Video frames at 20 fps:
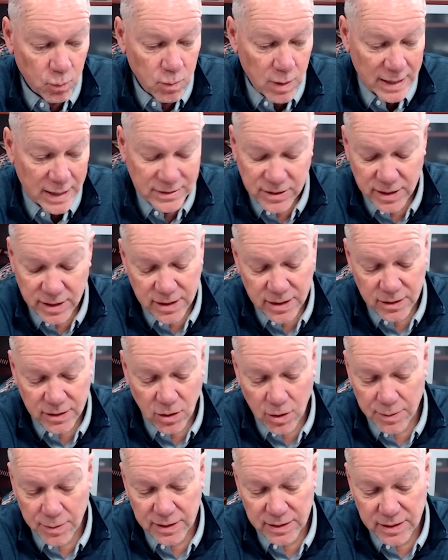I tell you, the
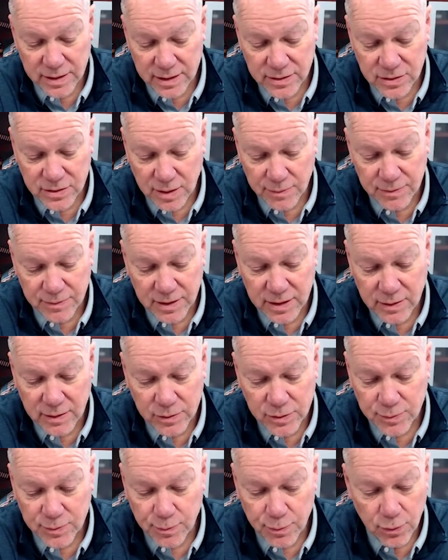Army did something that
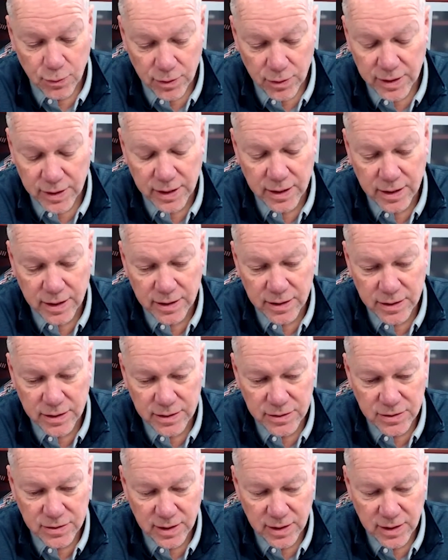was brilliant in
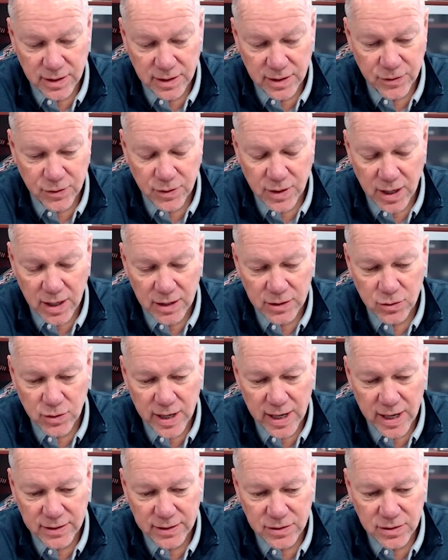these last few
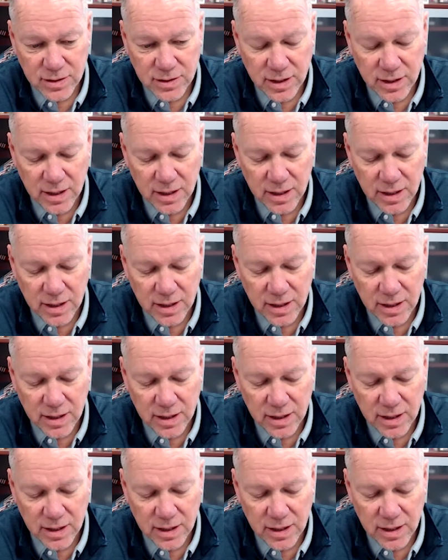contracts.